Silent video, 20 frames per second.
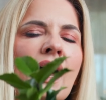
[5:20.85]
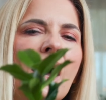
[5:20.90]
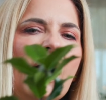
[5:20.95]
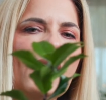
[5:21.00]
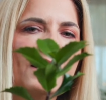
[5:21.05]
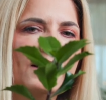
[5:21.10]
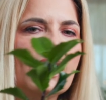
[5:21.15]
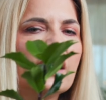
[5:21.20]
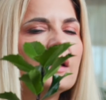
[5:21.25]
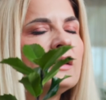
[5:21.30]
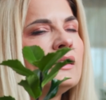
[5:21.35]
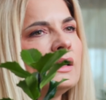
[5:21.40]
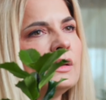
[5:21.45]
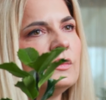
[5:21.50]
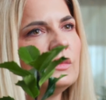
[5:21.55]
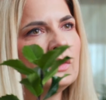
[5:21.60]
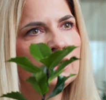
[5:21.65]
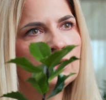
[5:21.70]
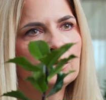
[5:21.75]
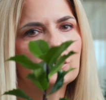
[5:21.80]
I cut them
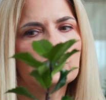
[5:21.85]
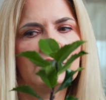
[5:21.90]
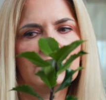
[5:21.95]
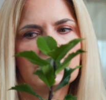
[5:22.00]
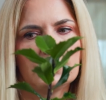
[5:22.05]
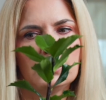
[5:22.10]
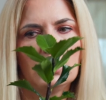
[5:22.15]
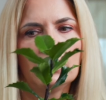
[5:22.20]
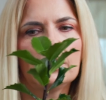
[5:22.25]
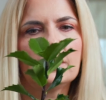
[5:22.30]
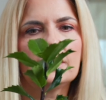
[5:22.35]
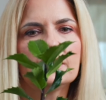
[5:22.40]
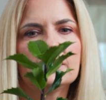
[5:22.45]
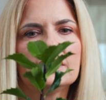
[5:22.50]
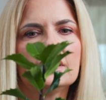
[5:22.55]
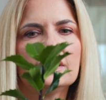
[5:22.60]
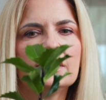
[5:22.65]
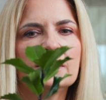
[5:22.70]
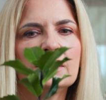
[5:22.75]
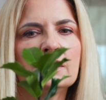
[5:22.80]
into
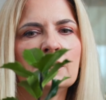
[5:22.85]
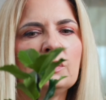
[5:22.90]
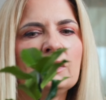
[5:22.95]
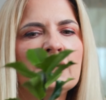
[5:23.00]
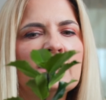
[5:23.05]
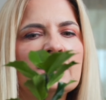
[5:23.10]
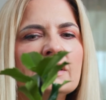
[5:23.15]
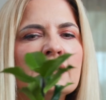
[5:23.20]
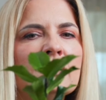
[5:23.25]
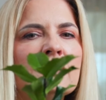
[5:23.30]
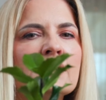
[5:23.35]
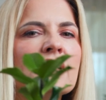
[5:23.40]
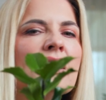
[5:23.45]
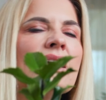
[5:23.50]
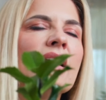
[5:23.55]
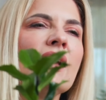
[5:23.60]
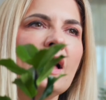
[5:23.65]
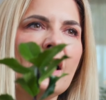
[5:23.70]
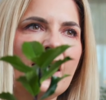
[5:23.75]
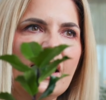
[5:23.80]
smaller pieces
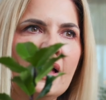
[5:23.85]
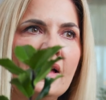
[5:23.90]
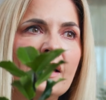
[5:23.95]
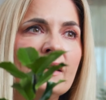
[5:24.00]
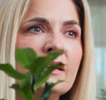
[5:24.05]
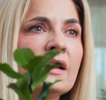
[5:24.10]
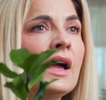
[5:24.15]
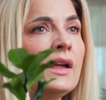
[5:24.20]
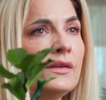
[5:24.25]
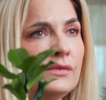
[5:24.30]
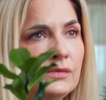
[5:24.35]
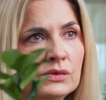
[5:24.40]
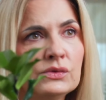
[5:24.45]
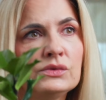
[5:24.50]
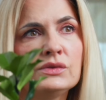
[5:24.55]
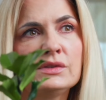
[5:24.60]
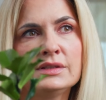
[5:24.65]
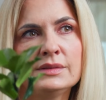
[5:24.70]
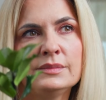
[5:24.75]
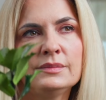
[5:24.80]
and I've
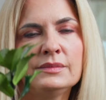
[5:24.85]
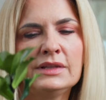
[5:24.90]
used them